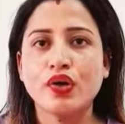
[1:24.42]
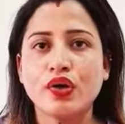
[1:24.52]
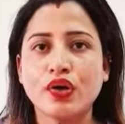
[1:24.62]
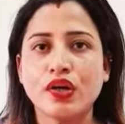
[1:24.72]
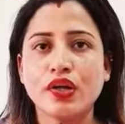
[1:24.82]

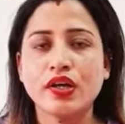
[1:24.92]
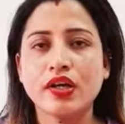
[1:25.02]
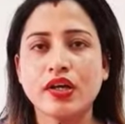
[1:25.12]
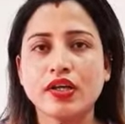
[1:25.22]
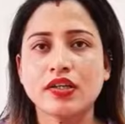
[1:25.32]
Okay.
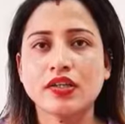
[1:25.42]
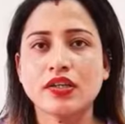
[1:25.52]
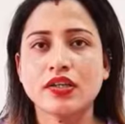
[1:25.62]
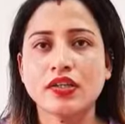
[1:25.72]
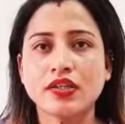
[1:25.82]
So
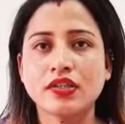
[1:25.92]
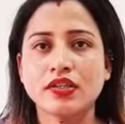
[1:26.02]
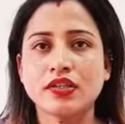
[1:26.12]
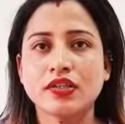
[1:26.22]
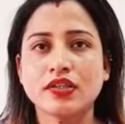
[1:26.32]
what's your
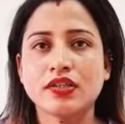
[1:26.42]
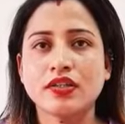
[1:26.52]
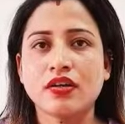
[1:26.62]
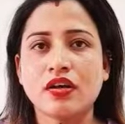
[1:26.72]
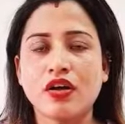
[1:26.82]
religion?
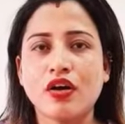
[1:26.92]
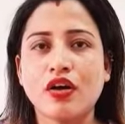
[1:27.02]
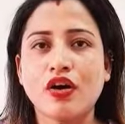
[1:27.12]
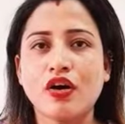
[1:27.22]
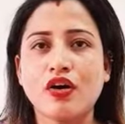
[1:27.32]

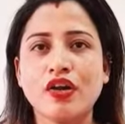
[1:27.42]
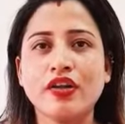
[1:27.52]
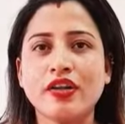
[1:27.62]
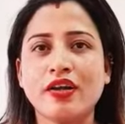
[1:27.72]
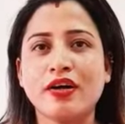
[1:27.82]
Are you Christian
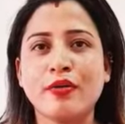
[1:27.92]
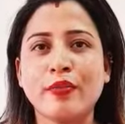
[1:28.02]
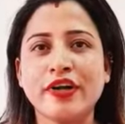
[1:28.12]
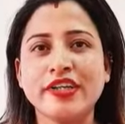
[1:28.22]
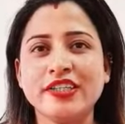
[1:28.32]
or?